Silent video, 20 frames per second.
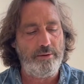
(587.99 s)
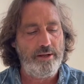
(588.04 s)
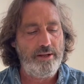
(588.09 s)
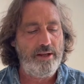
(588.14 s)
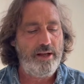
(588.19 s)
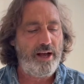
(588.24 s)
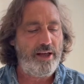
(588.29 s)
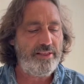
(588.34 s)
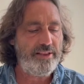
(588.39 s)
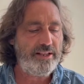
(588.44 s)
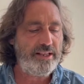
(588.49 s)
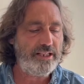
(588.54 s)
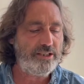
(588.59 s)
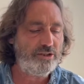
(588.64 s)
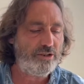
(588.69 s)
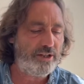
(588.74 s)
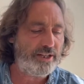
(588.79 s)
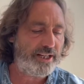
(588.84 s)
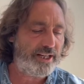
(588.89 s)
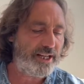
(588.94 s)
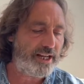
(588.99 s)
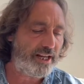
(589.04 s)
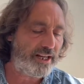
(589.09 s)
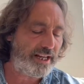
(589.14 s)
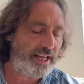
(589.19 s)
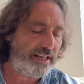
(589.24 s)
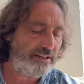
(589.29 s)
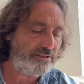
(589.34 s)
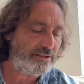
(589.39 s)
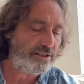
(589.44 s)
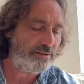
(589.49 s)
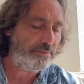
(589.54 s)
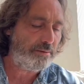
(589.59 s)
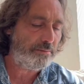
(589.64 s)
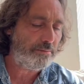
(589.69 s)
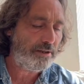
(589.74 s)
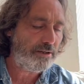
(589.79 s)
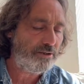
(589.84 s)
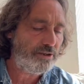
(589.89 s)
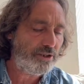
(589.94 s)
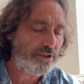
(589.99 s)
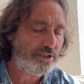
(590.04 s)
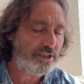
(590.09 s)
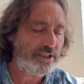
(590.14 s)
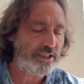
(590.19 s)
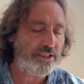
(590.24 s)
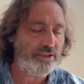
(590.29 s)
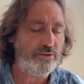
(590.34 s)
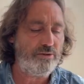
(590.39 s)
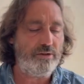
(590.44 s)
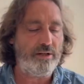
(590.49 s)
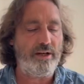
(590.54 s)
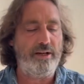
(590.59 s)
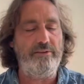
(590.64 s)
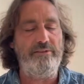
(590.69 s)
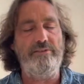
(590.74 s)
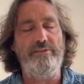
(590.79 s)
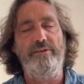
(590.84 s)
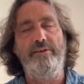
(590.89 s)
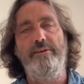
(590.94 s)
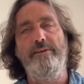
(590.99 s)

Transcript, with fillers: I think they're trying to cut out some emotions in your life.